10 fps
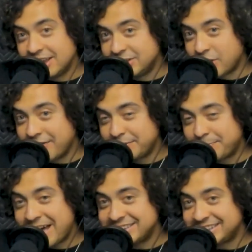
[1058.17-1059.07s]
driving
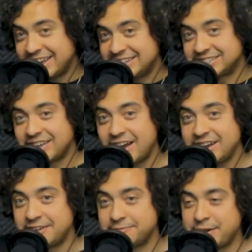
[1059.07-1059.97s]
past a
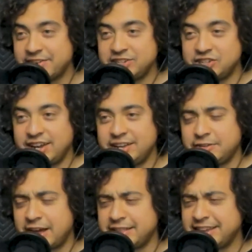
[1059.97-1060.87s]
sign of Mary Jane,
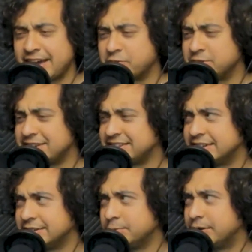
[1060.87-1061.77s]
I think advertising what